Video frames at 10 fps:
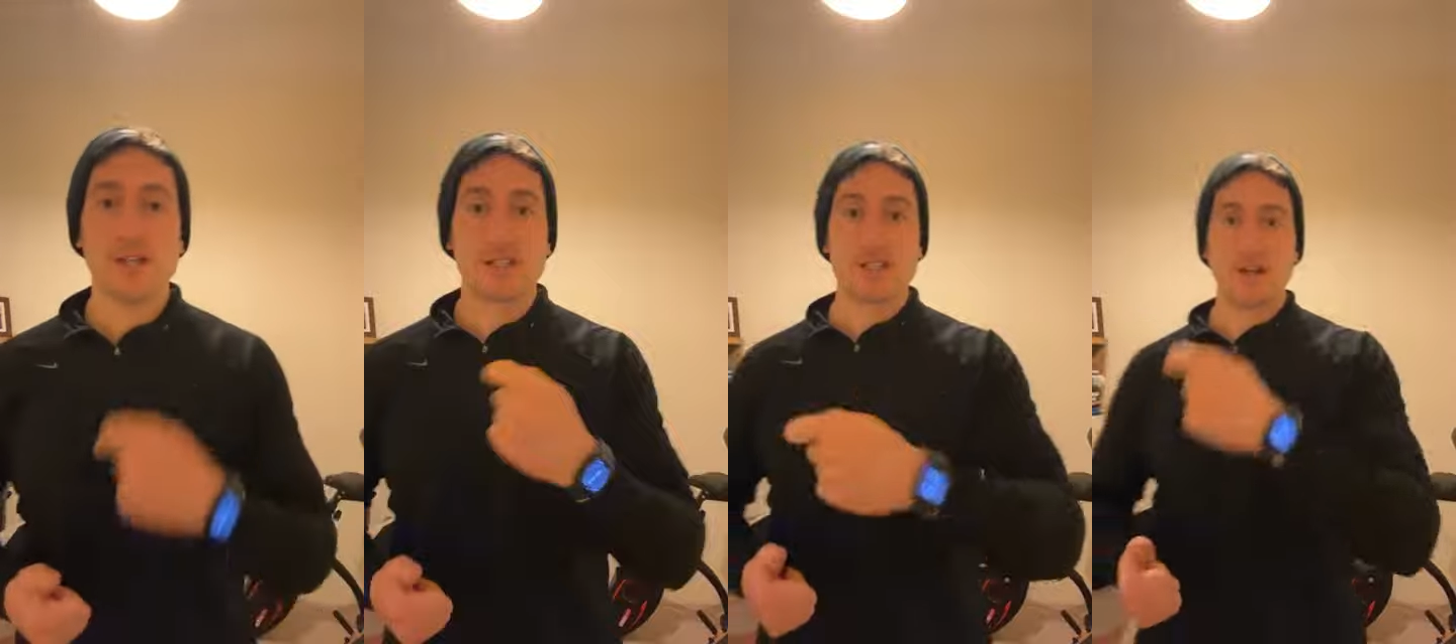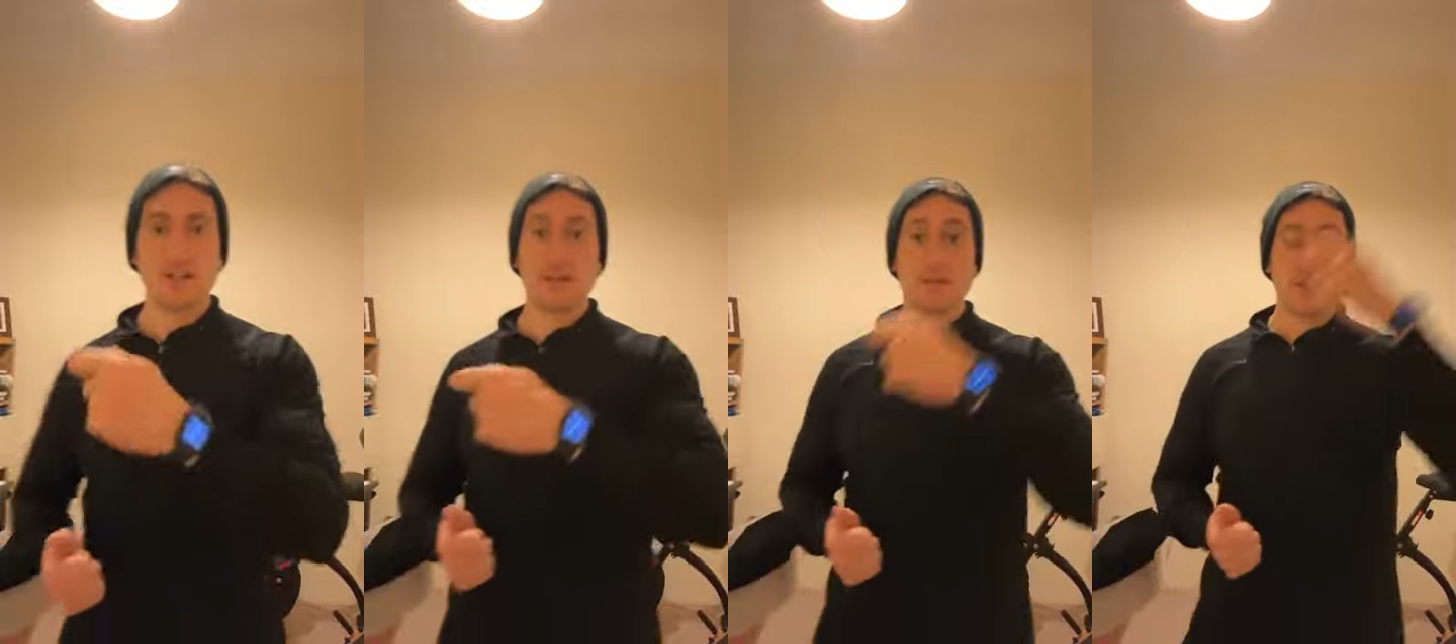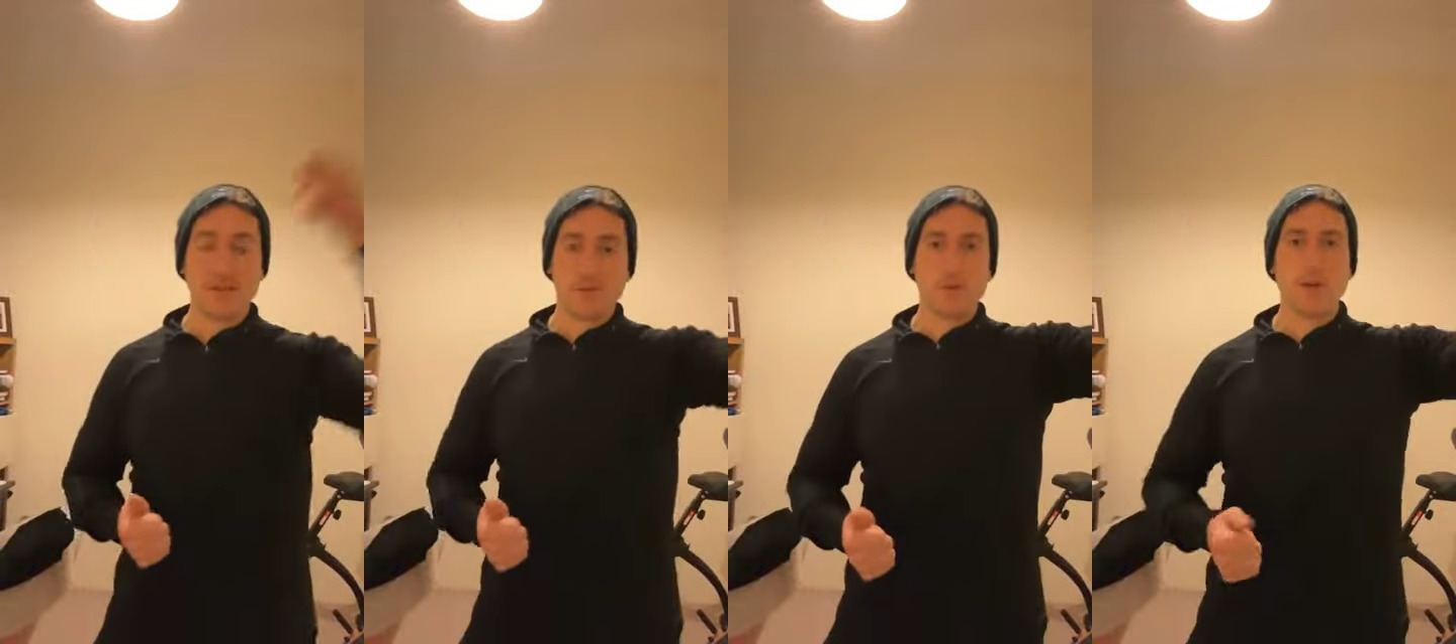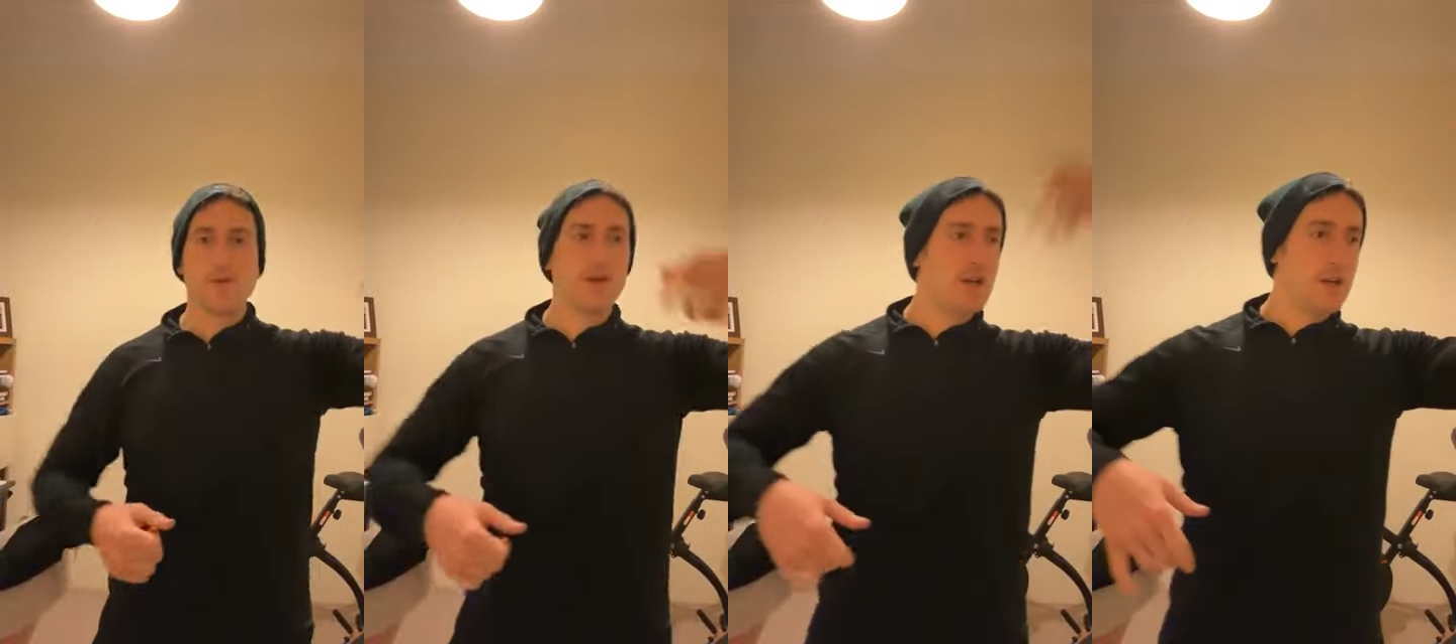Start something even
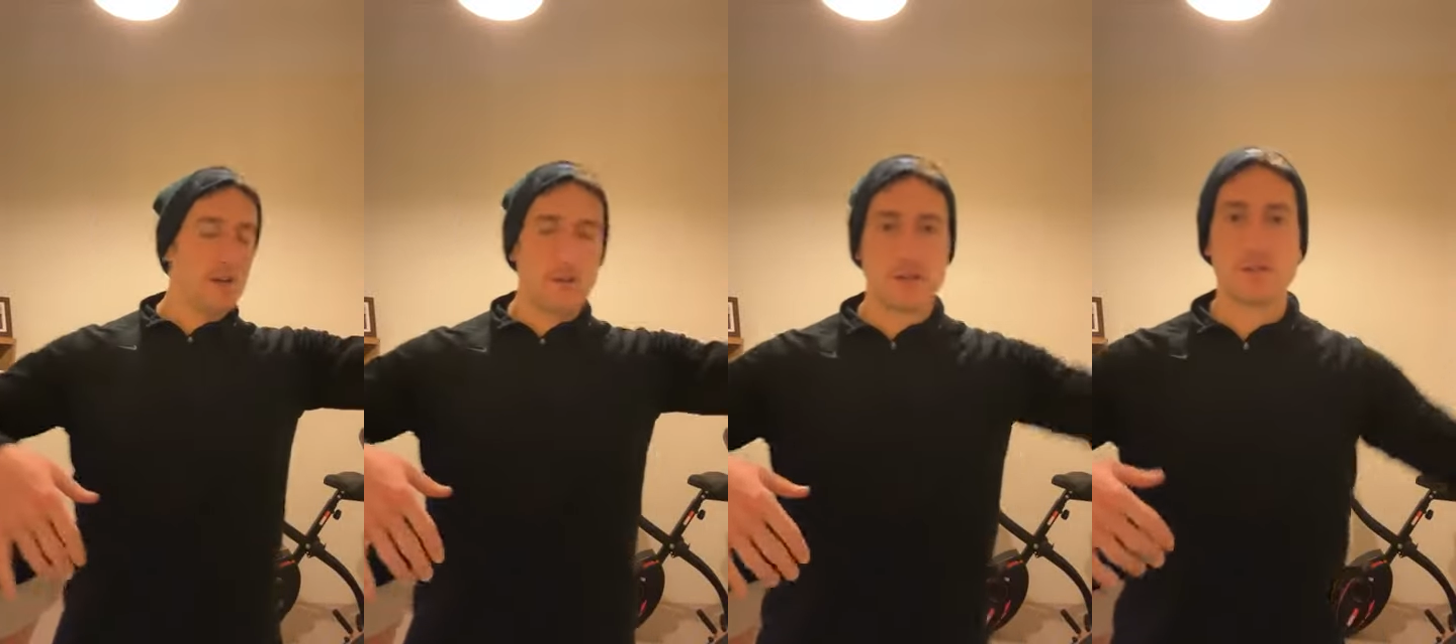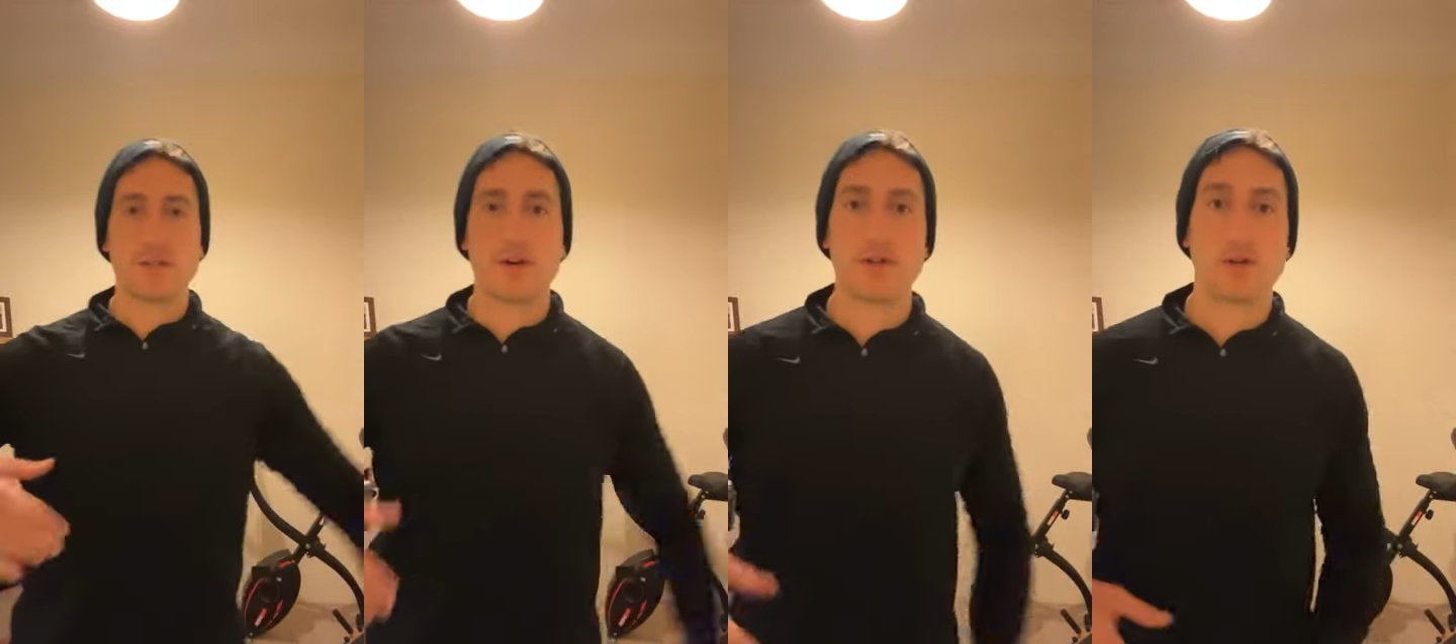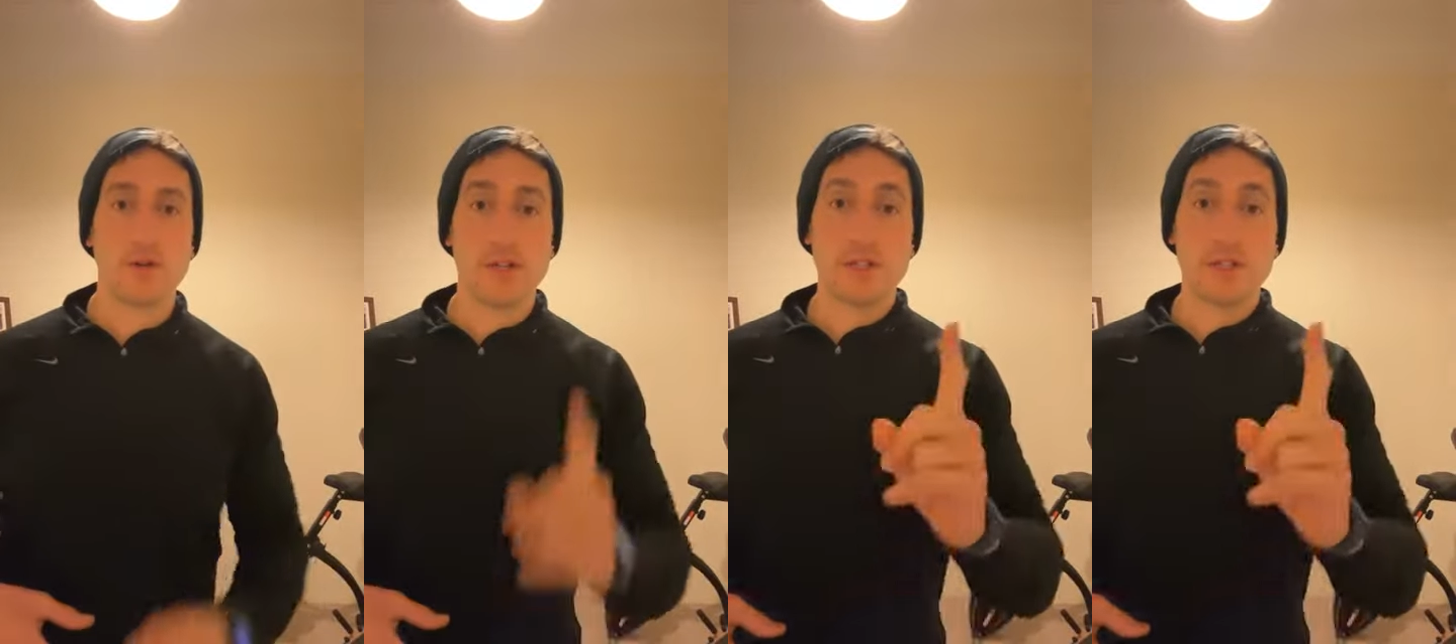with Christmas around the corner.